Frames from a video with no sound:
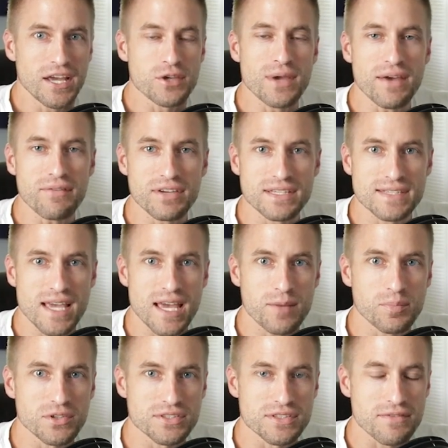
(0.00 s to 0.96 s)
You have
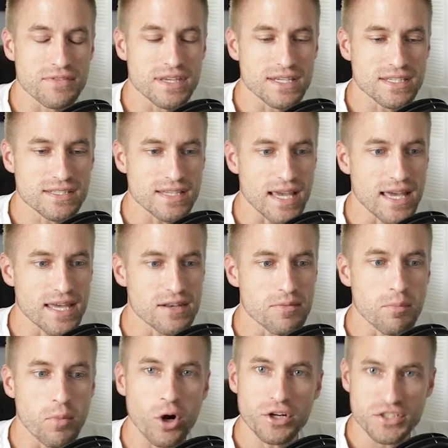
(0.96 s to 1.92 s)
examples of this
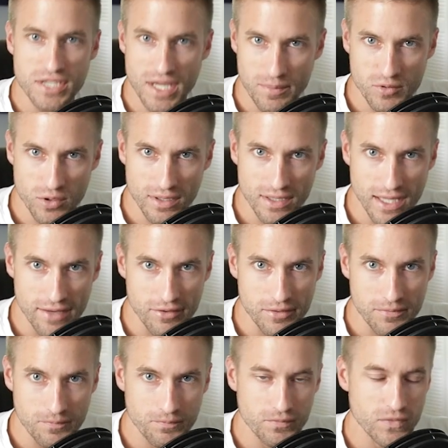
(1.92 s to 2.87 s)
in Mark chapter
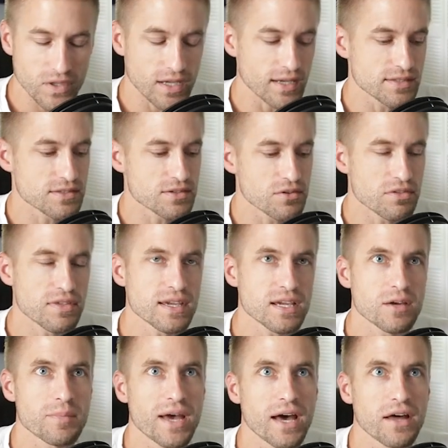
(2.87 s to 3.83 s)
eleven. Okay, so
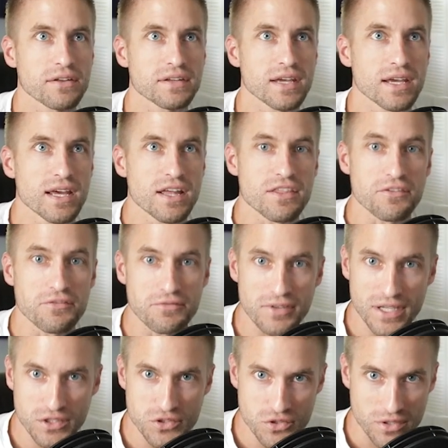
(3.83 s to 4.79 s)
think about the
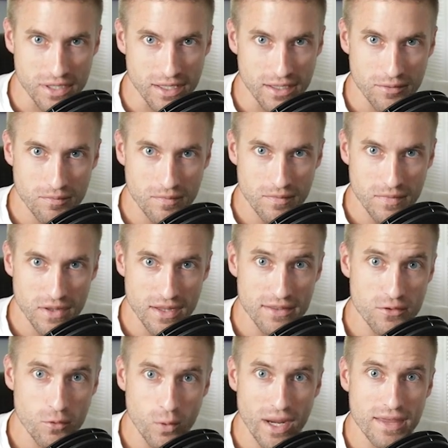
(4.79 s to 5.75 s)
fig tree
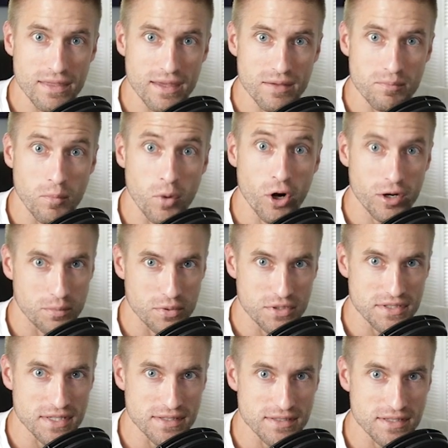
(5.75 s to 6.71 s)
in the way that Mark
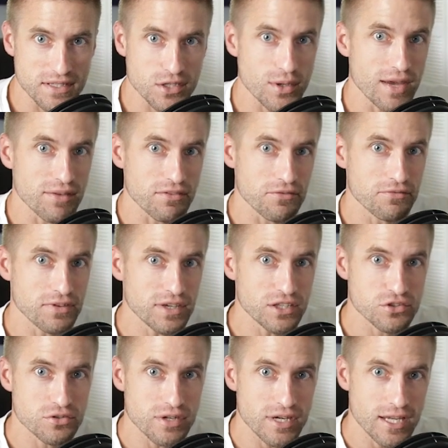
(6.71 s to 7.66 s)
presents it. You have the
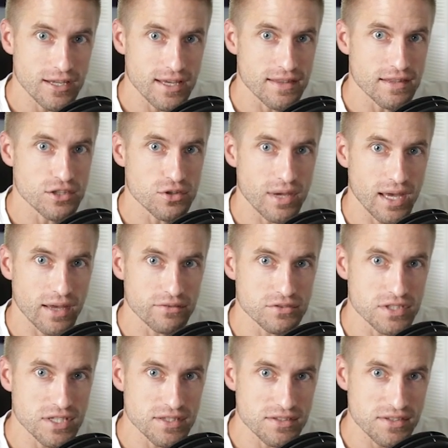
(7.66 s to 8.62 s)
fig tree, and then you
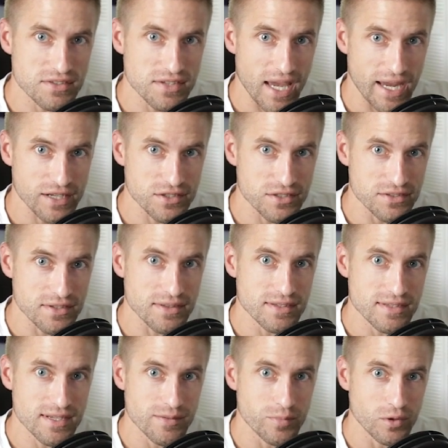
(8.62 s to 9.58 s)
have Jesus' actions in
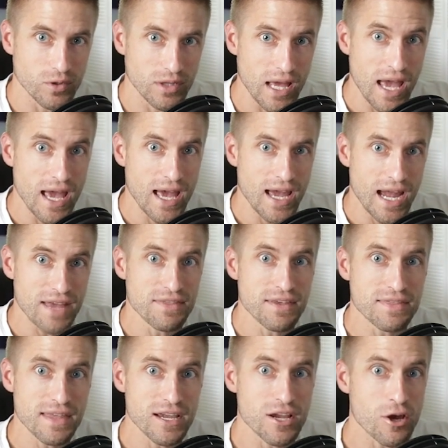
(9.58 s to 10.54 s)
the temple, and
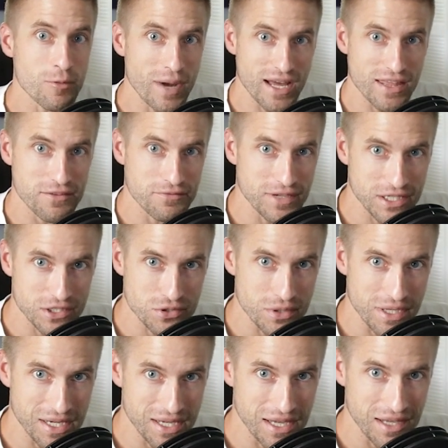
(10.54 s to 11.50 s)
then they go by the fig
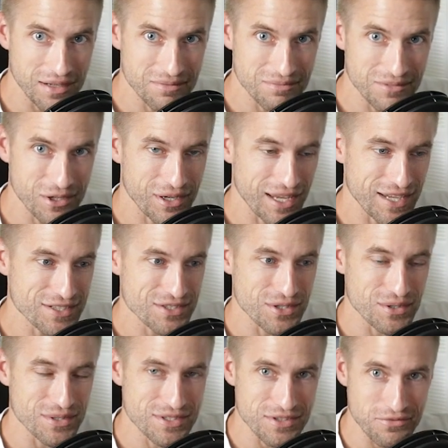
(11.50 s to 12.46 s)
tree again. Okay,
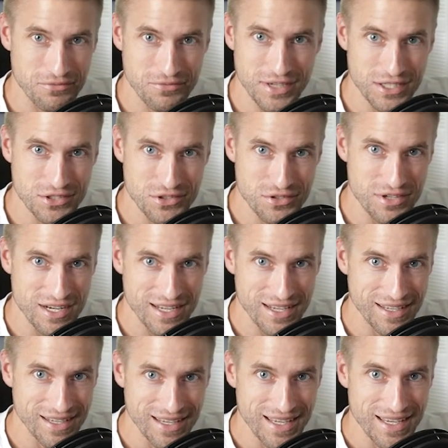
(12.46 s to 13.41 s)
so it's the fig
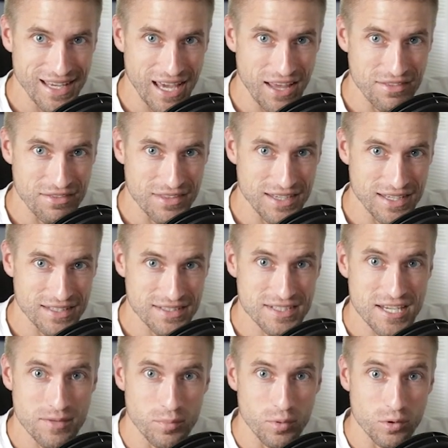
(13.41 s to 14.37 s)
tree and the
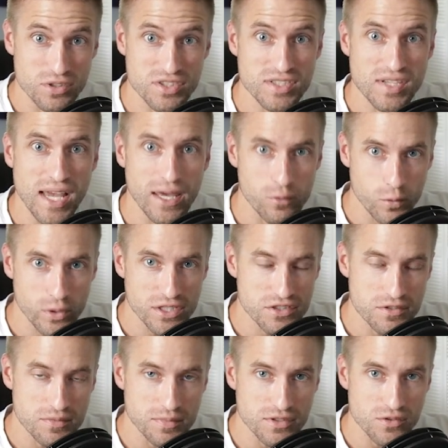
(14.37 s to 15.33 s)
temple
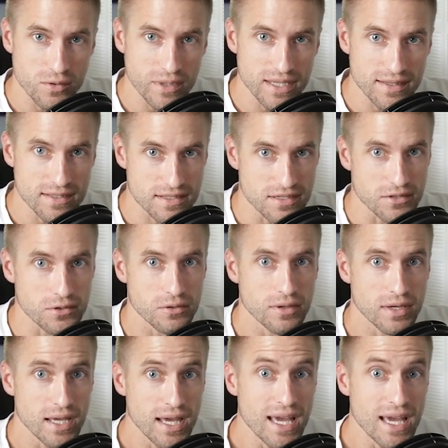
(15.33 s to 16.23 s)
sandwiched between the two.